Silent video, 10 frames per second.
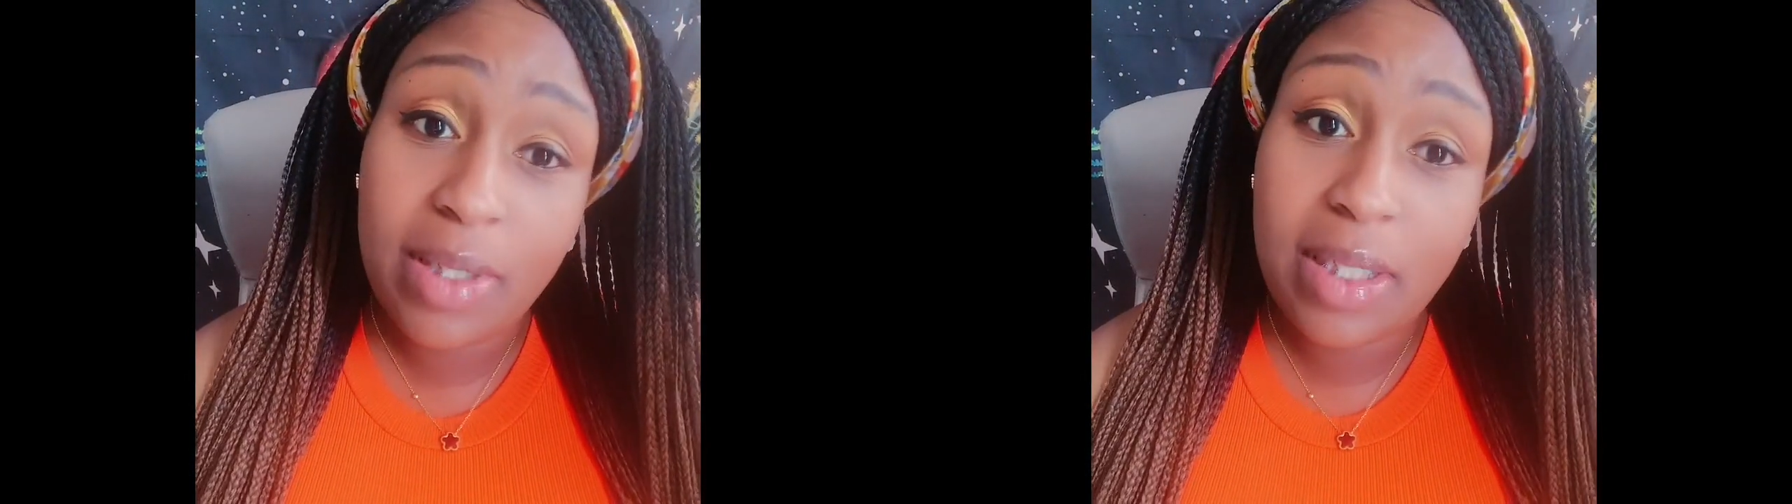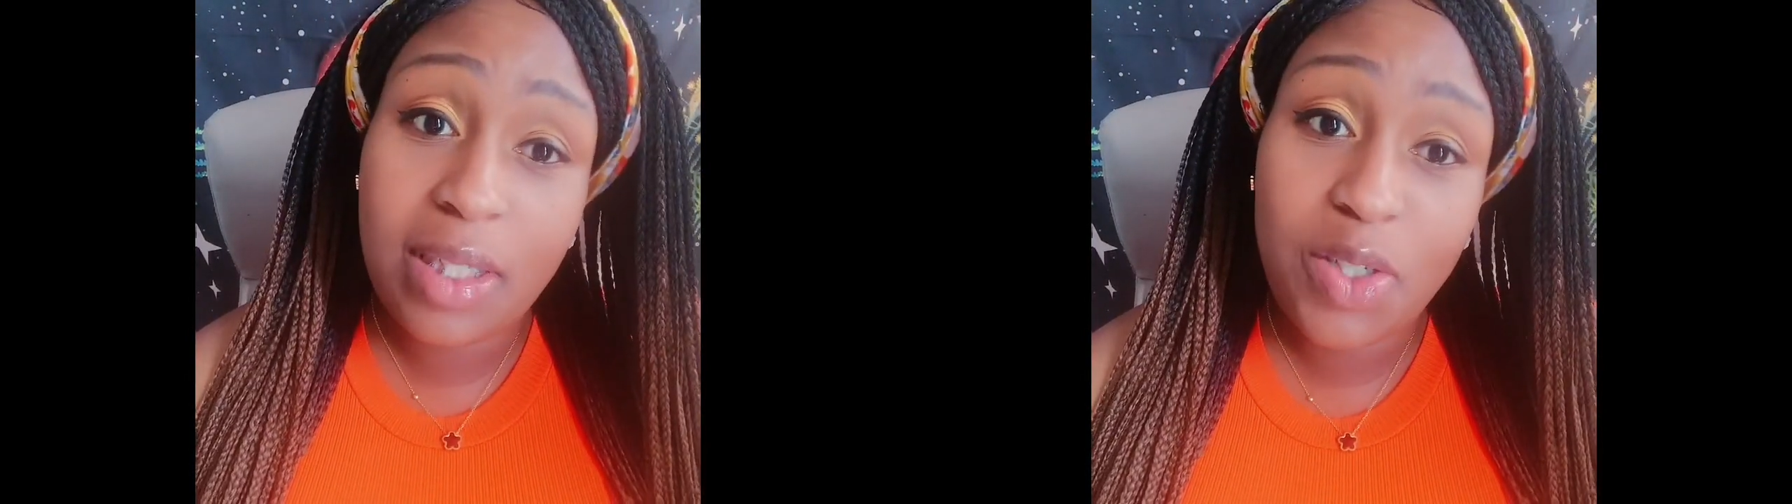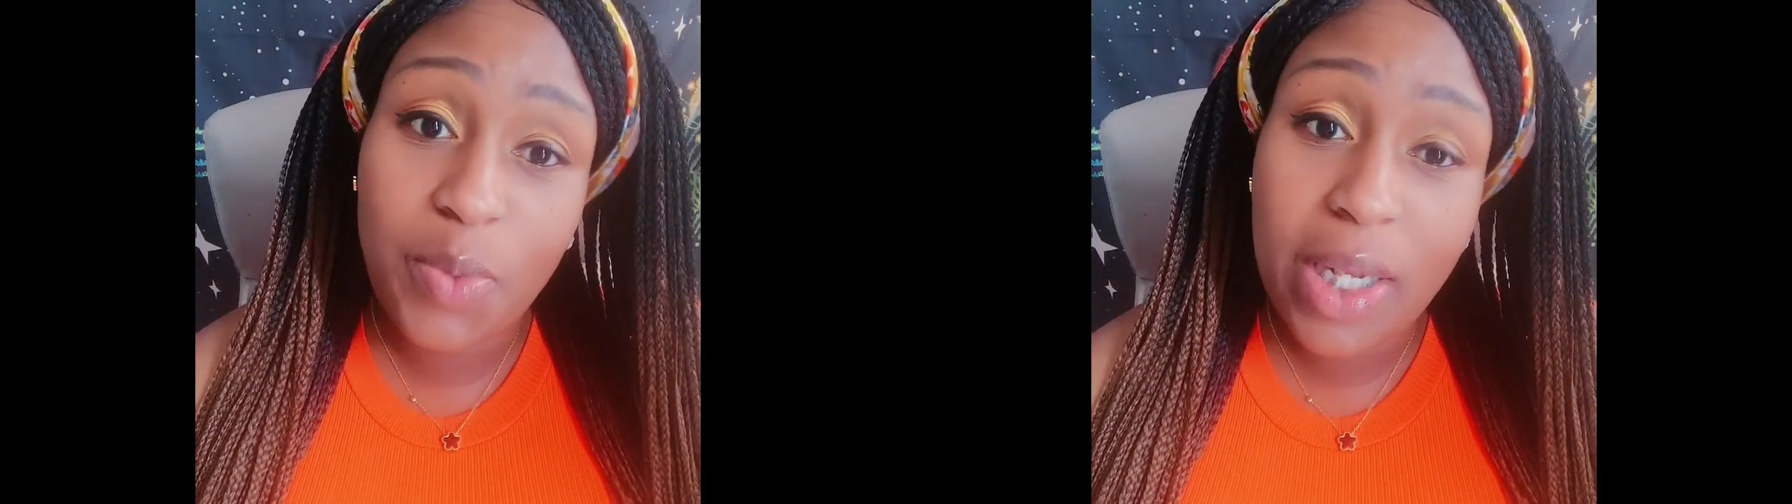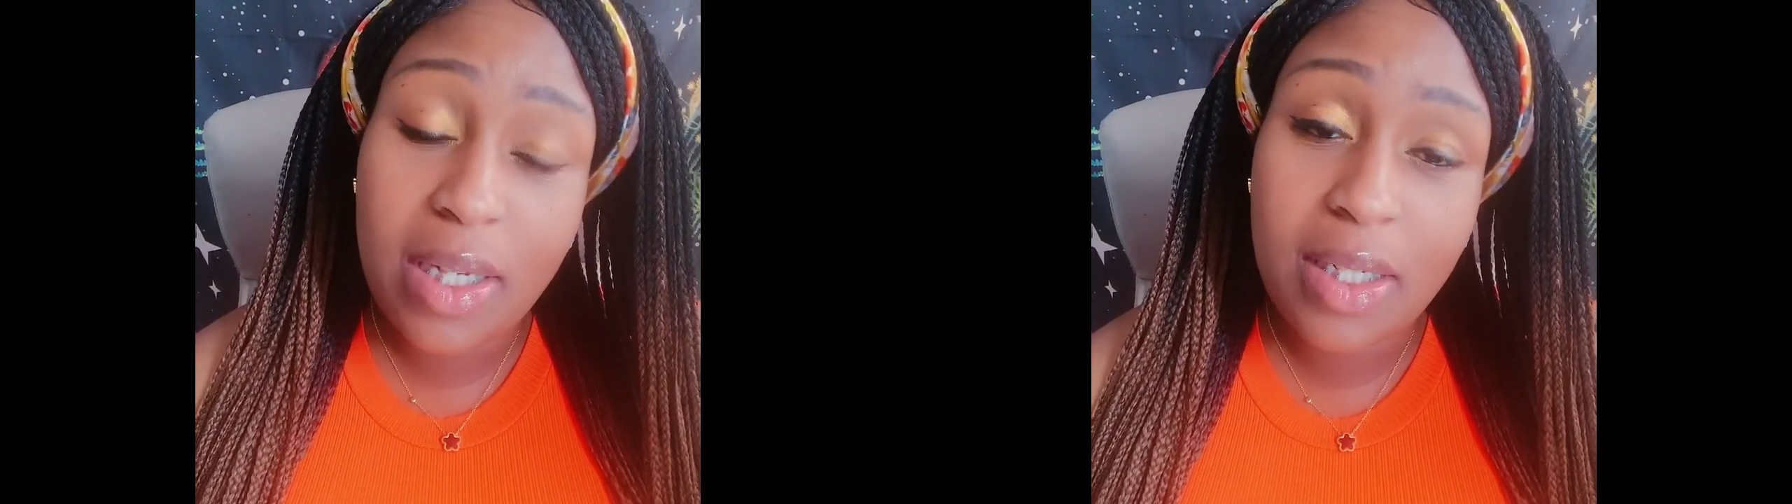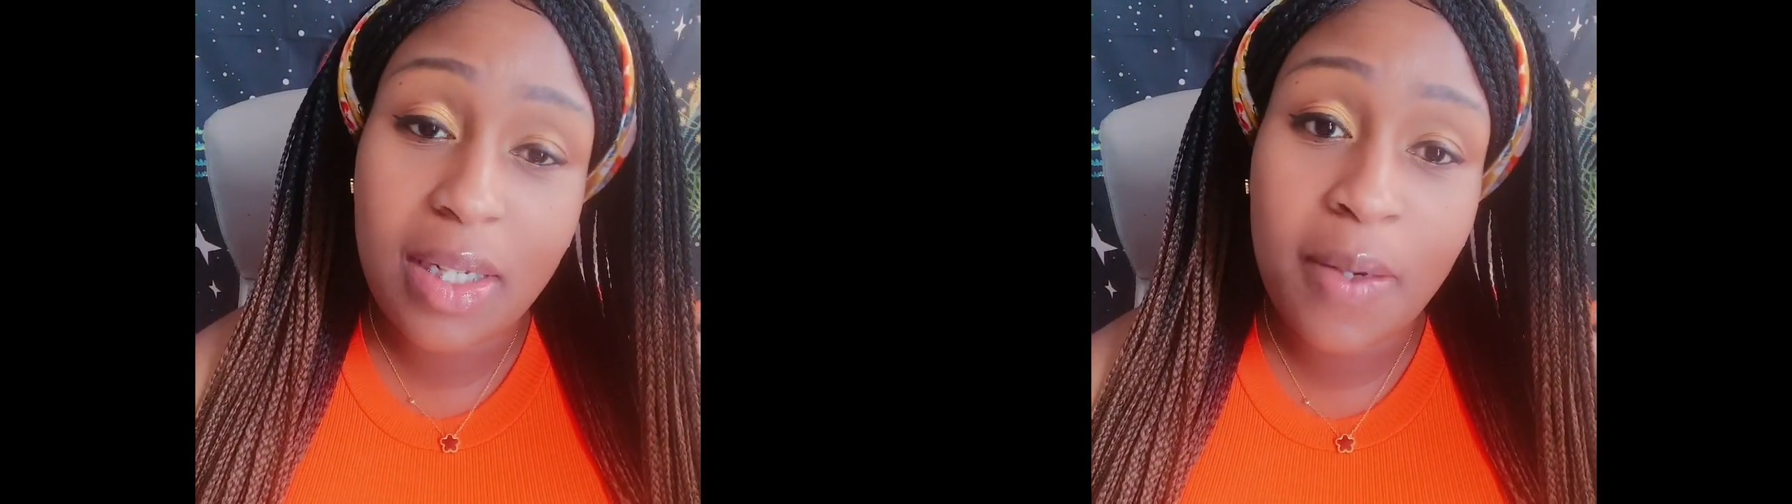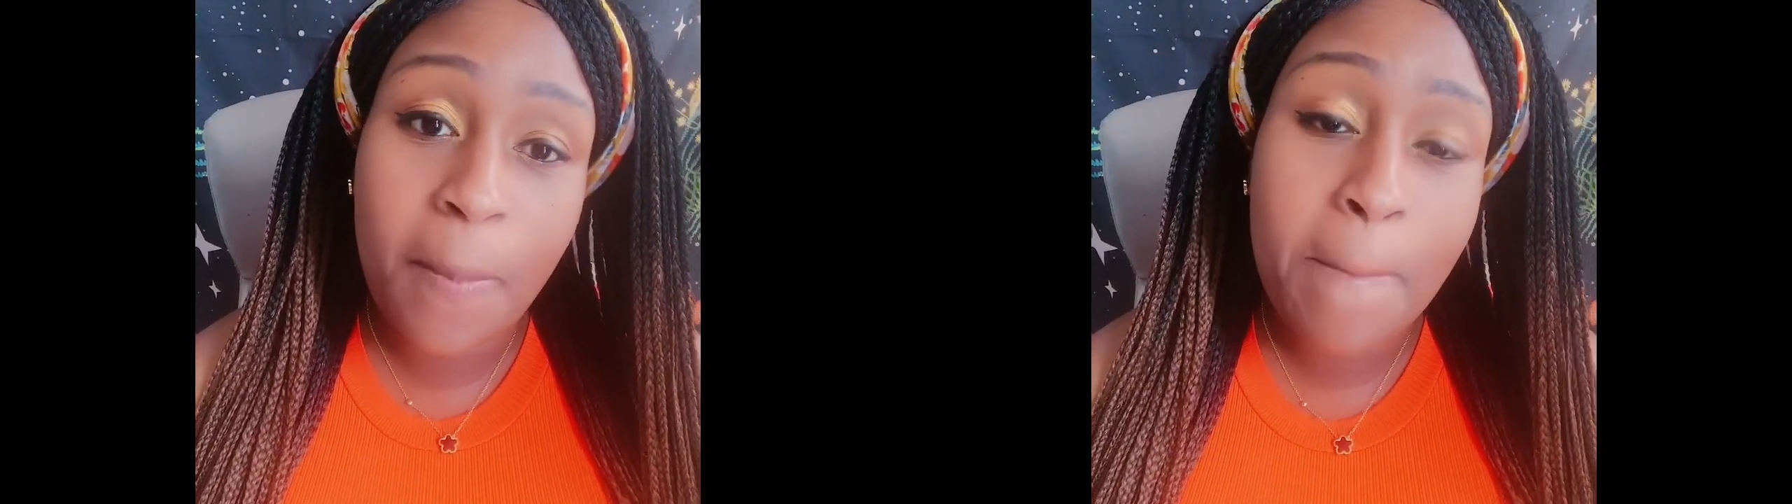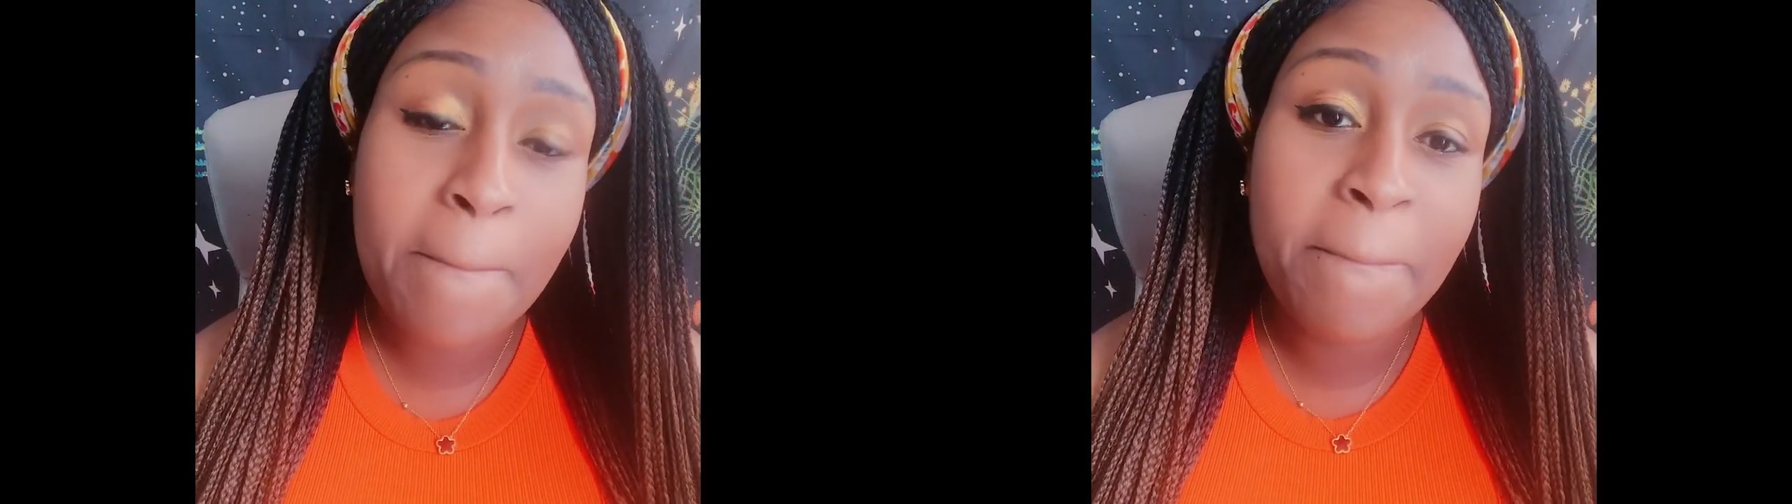this situation.